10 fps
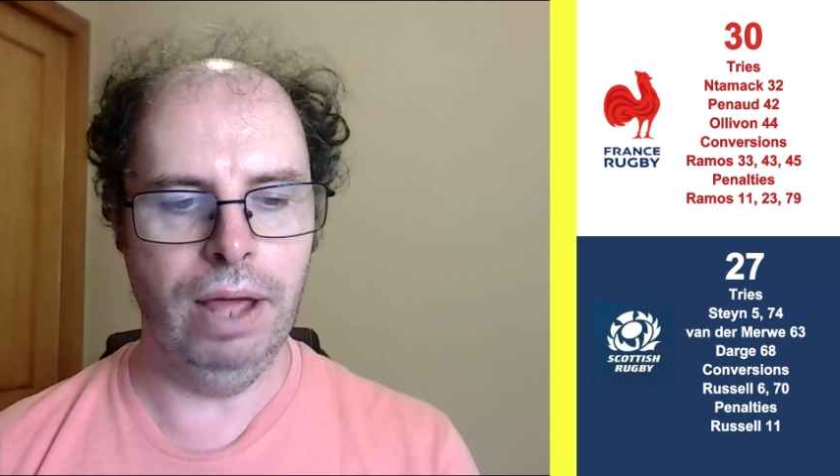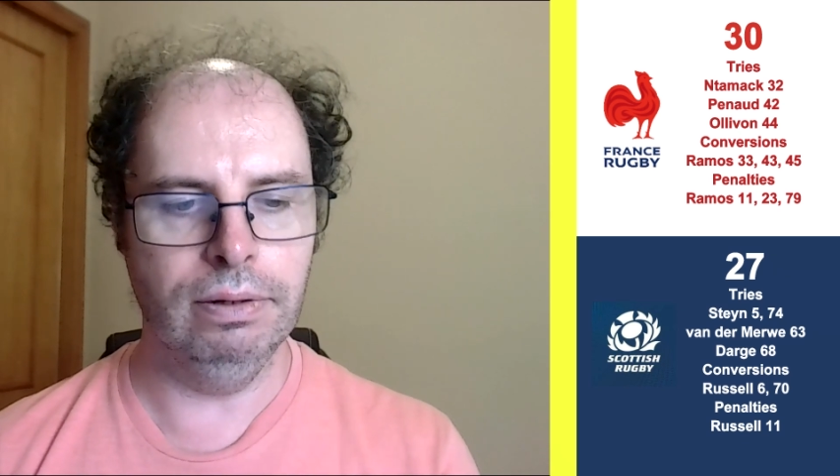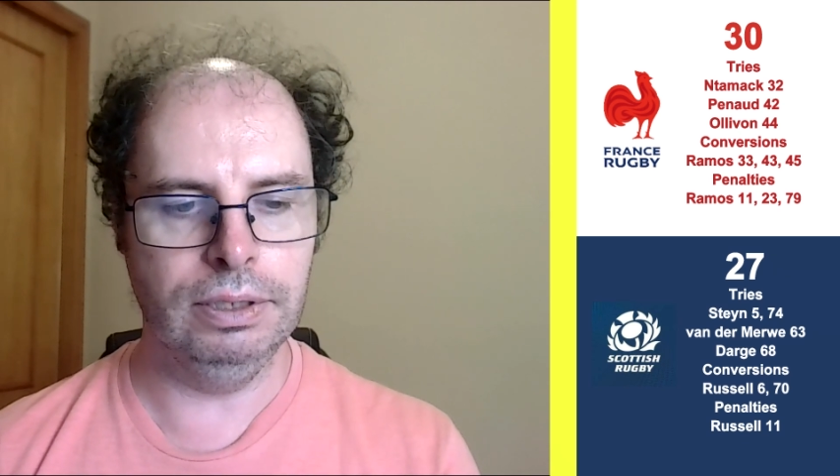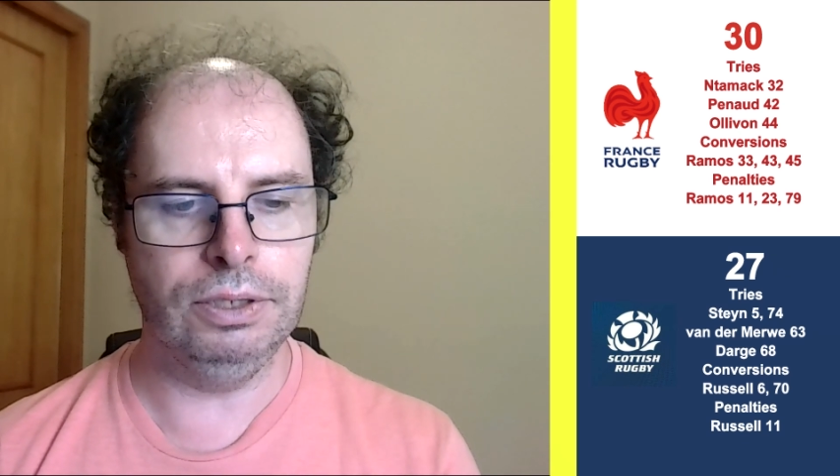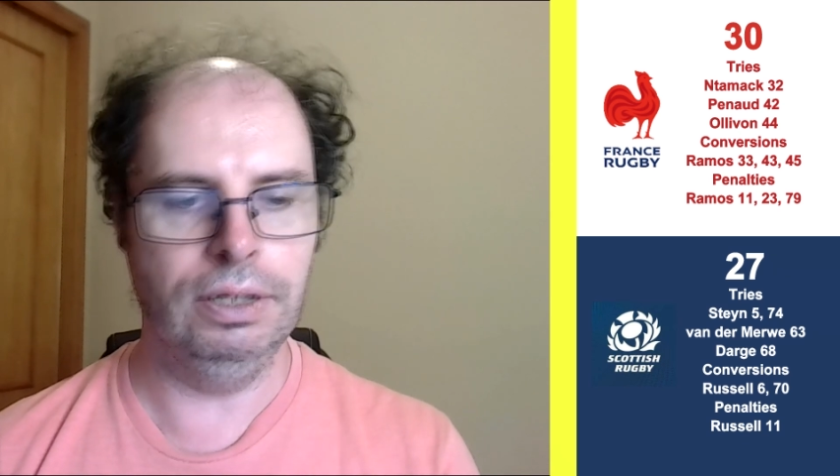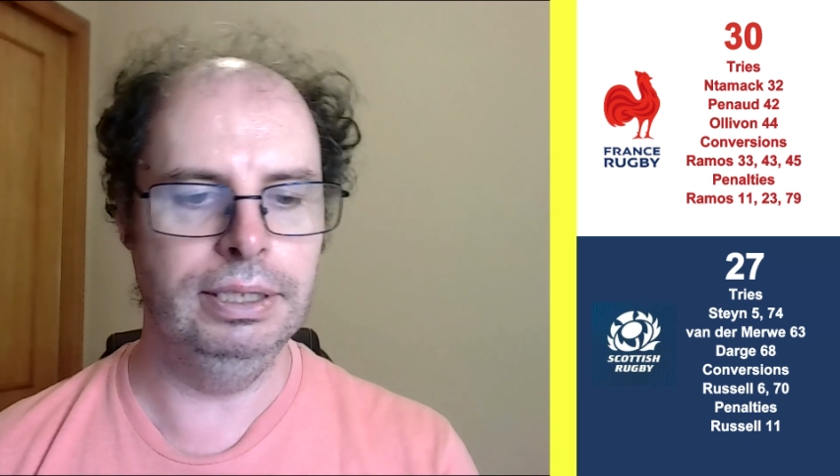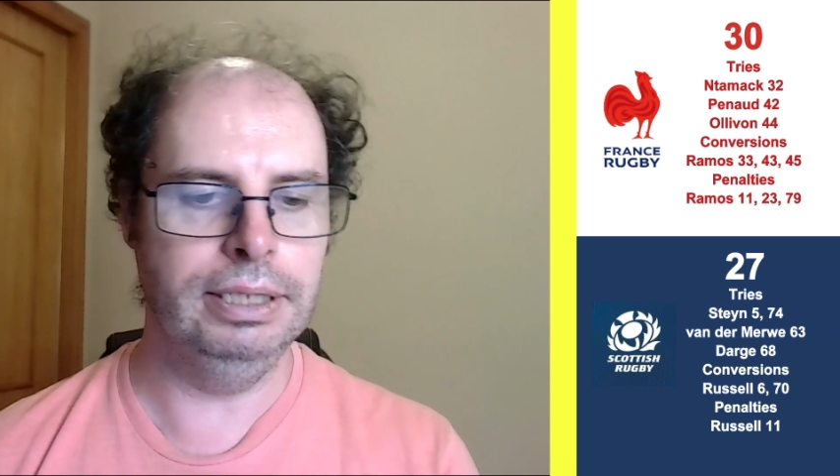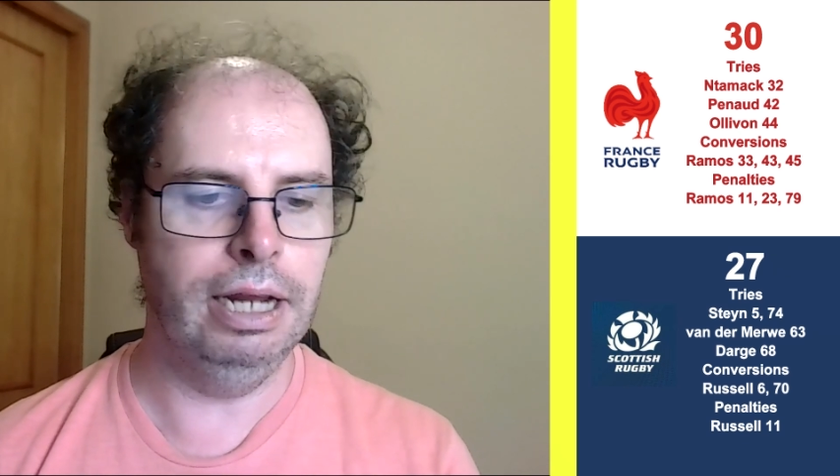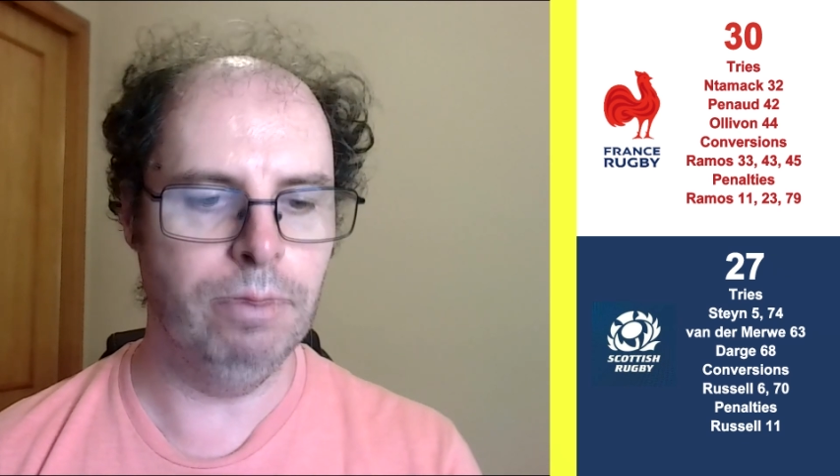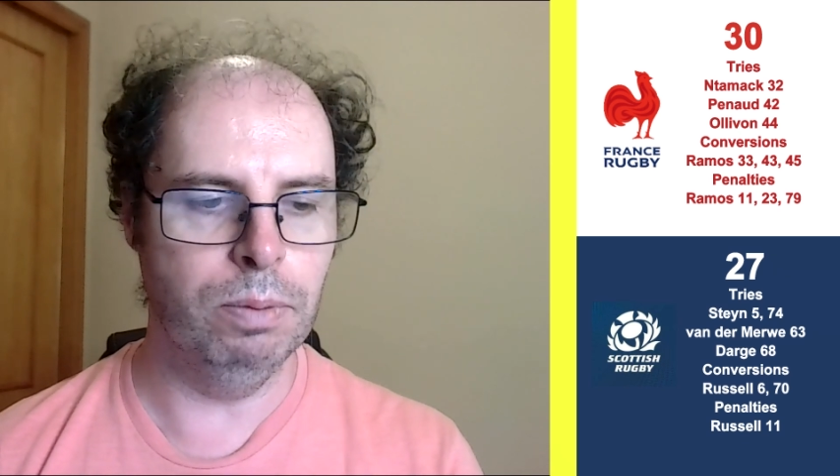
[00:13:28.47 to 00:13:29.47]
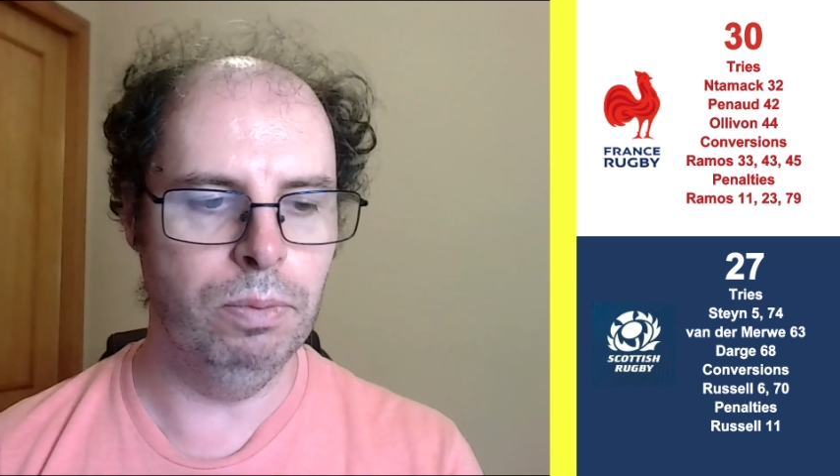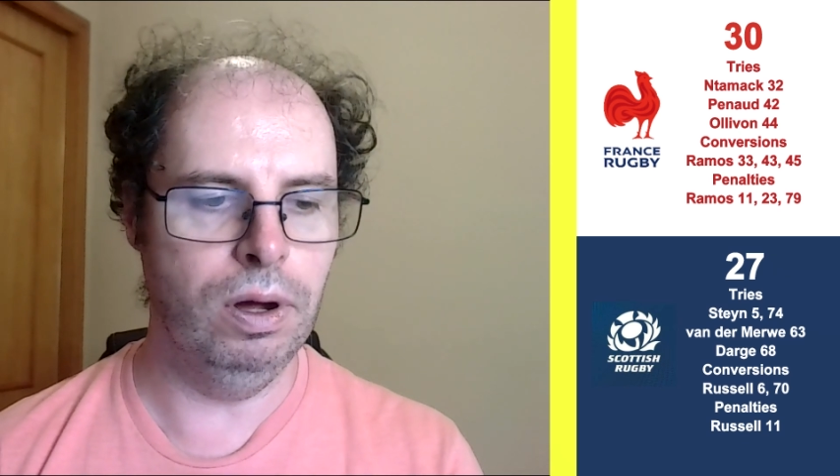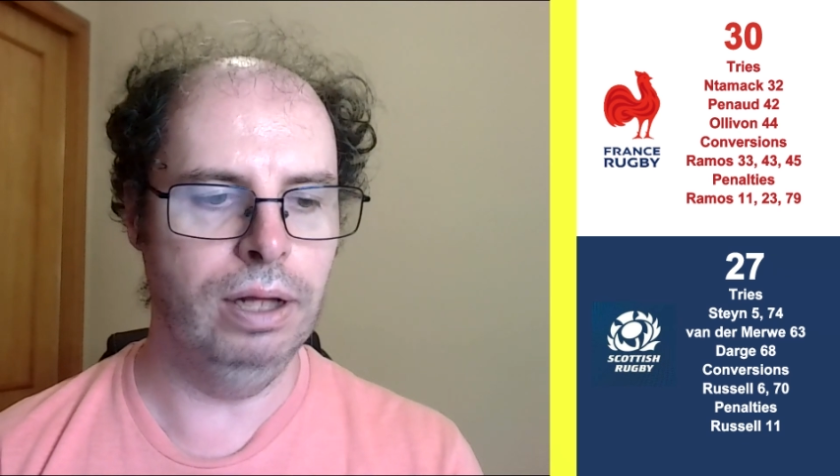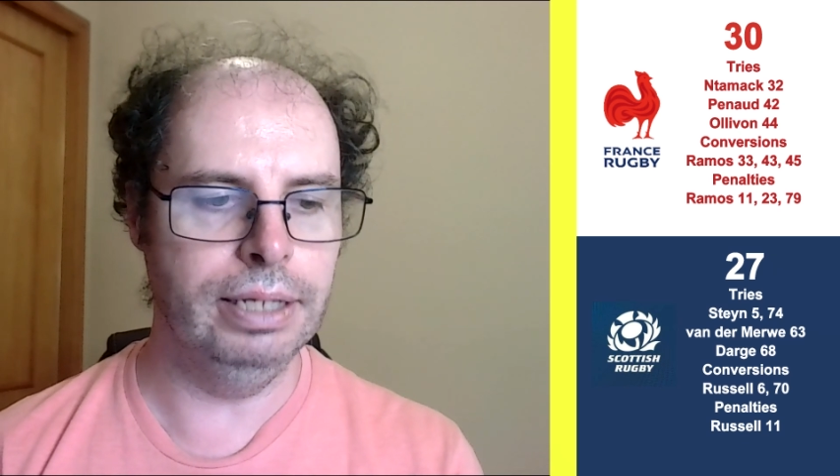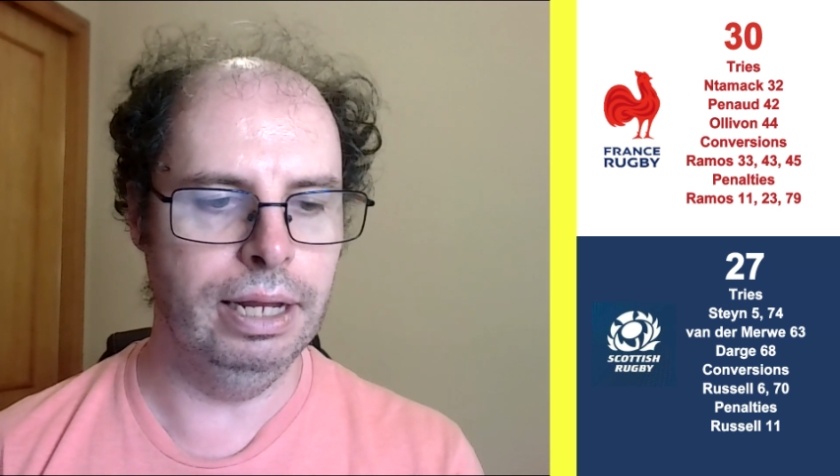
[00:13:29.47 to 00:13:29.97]
then come down to try and
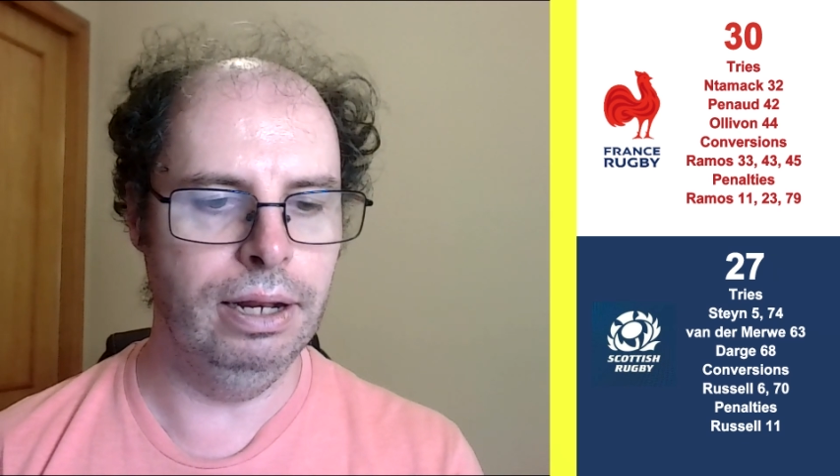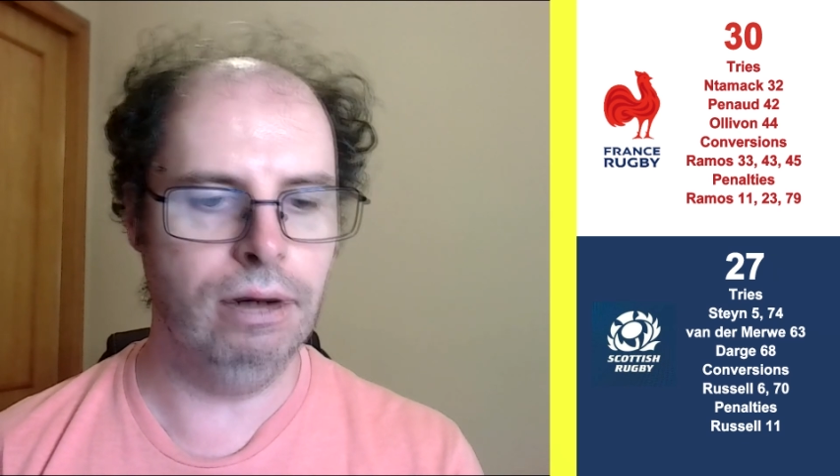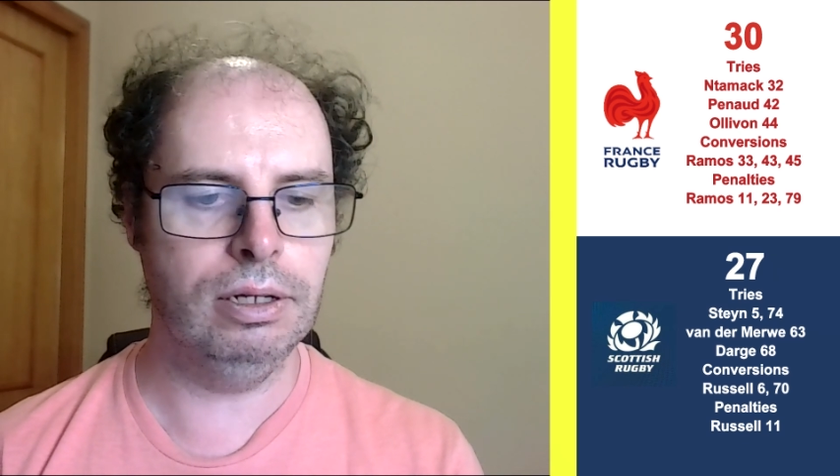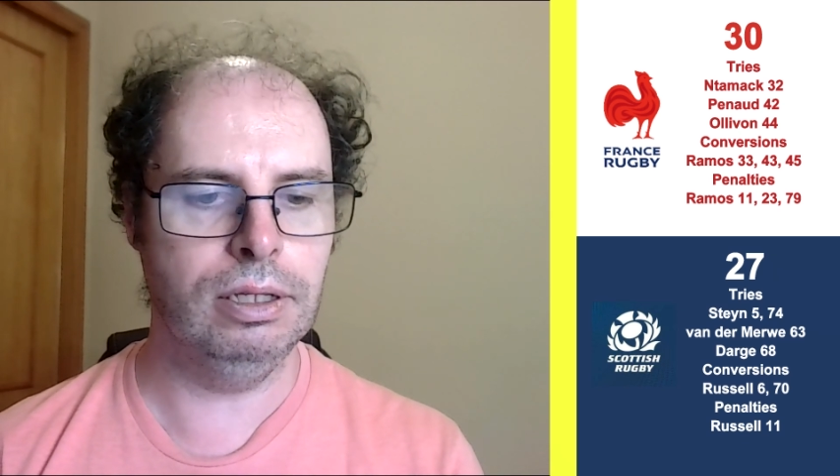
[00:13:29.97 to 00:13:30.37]
set up the maul.